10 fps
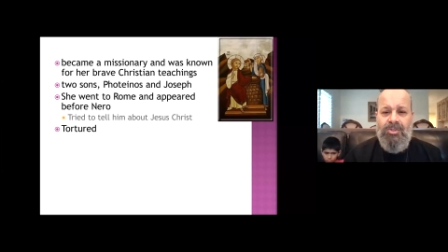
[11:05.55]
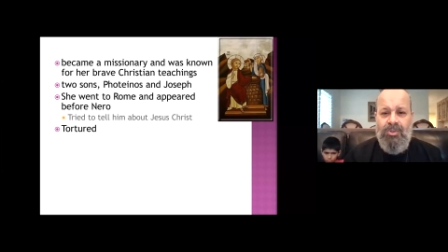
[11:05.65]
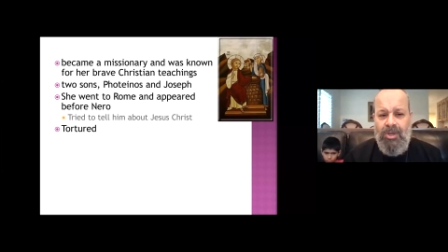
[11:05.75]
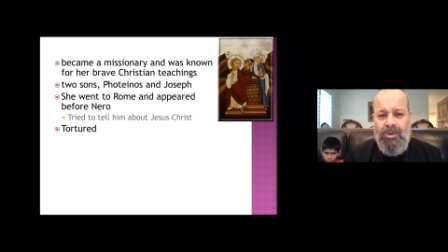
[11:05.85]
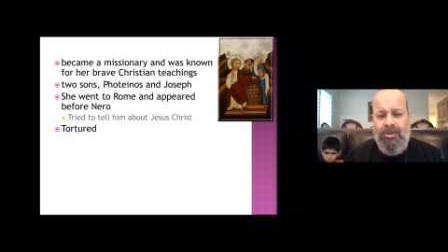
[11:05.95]
So
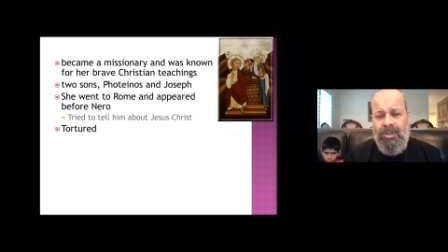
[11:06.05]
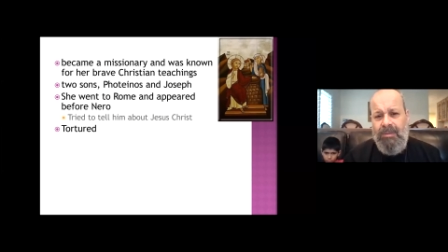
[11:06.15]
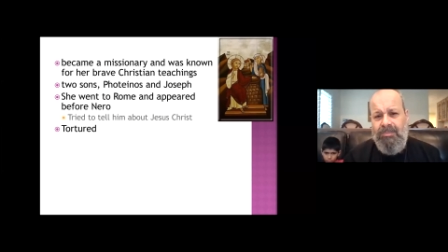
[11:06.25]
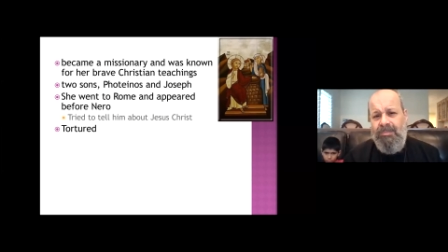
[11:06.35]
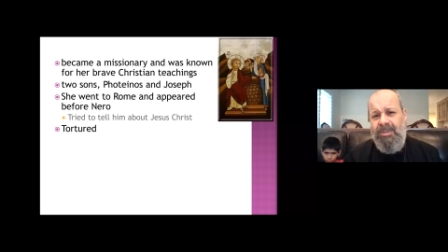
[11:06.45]
he ordered
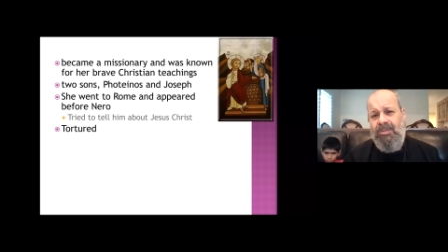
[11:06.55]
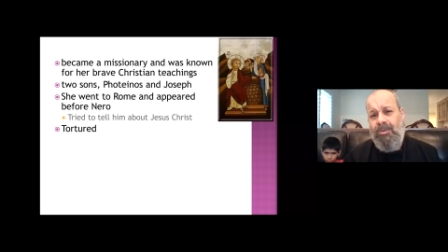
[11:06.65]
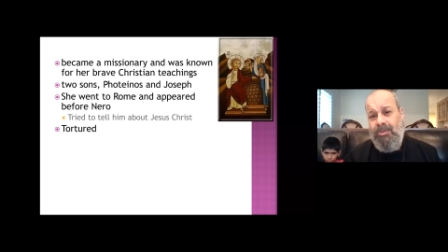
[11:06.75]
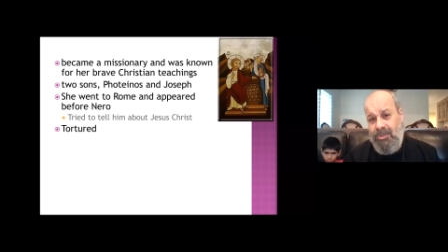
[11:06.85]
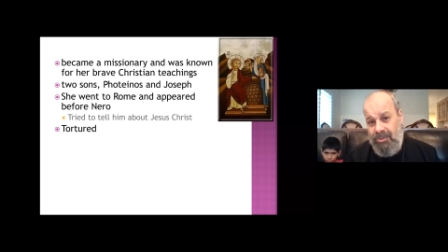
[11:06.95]
them to be
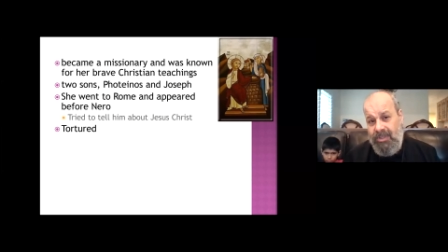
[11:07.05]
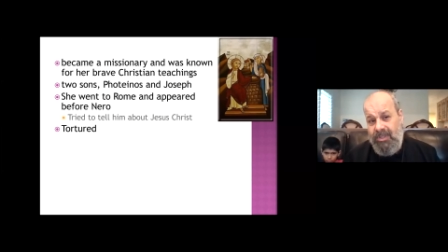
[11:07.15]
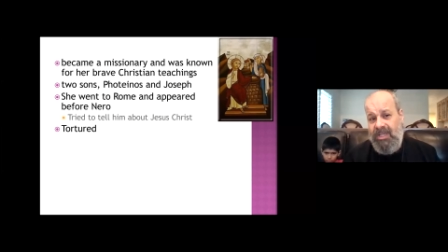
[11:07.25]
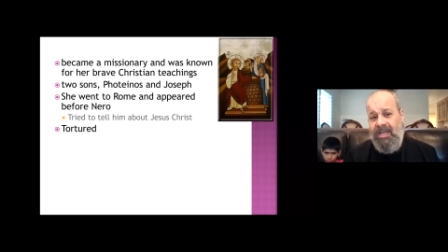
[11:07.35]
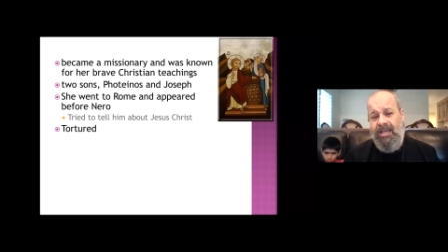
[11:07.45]
tortured,
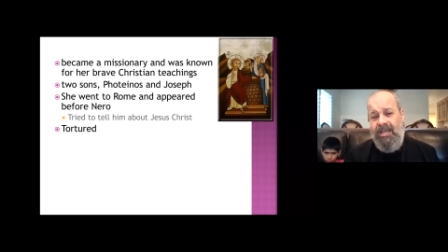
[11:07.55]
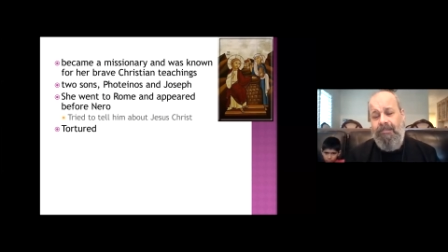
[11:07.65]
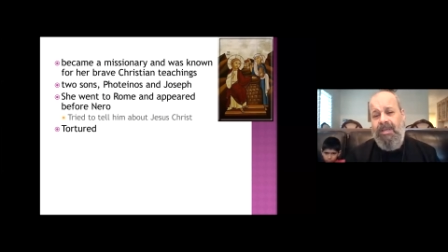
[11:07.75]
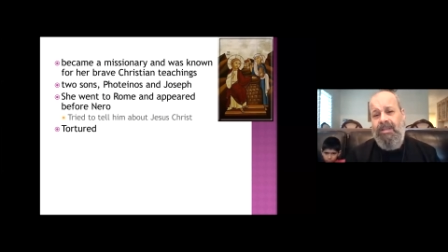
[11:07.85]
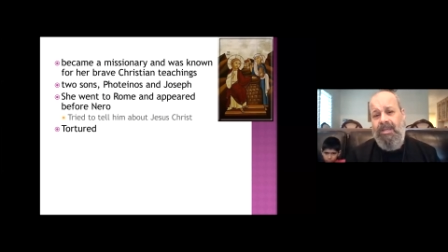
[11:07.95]
um,
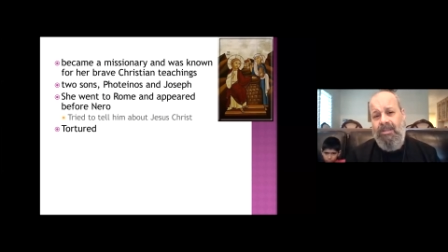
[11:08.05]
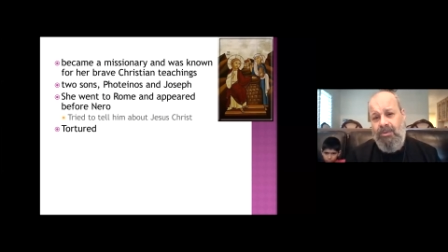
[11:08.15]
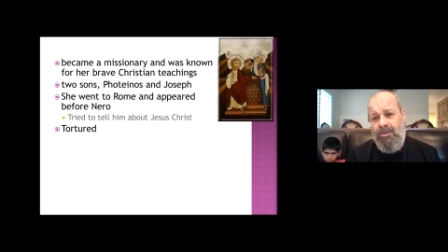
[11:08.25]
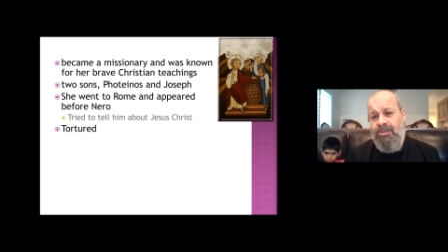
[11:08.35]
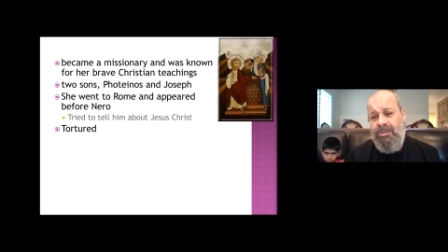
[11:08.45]
and he
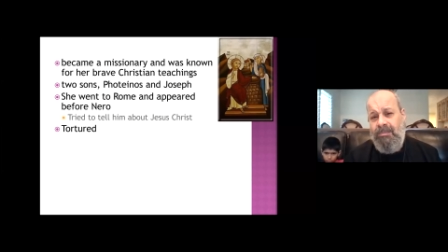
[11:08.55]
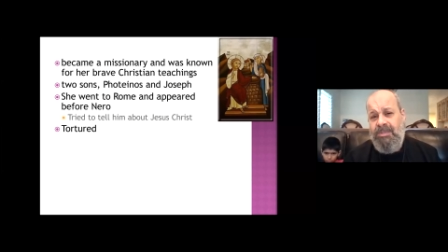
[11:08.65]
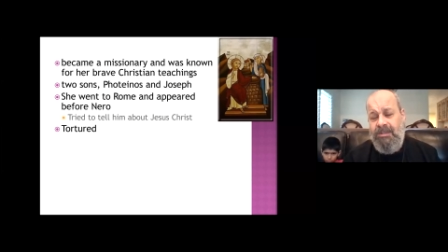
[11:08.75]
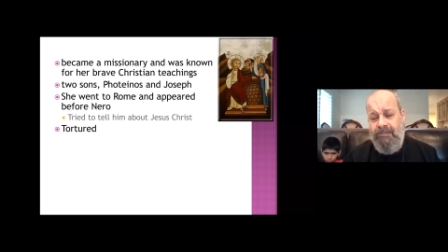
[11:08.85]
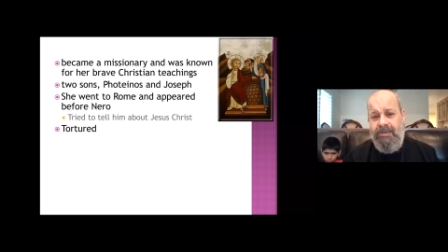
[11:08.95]
tortured them
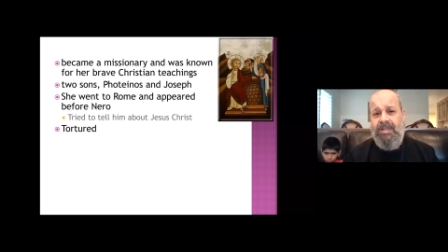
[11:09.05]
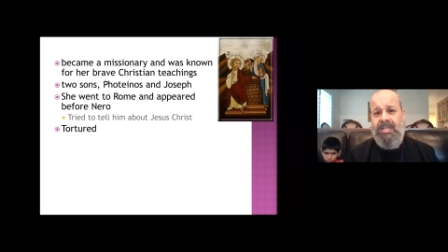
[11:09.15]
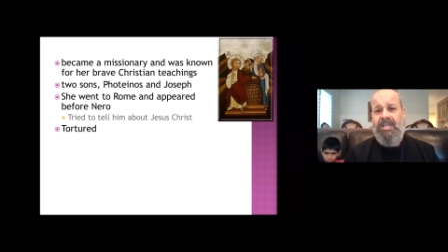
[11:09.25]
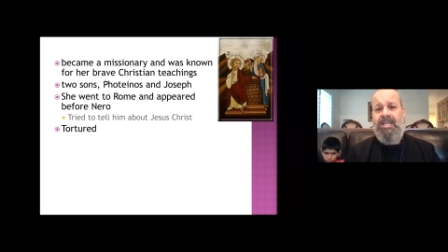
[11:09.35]
severely.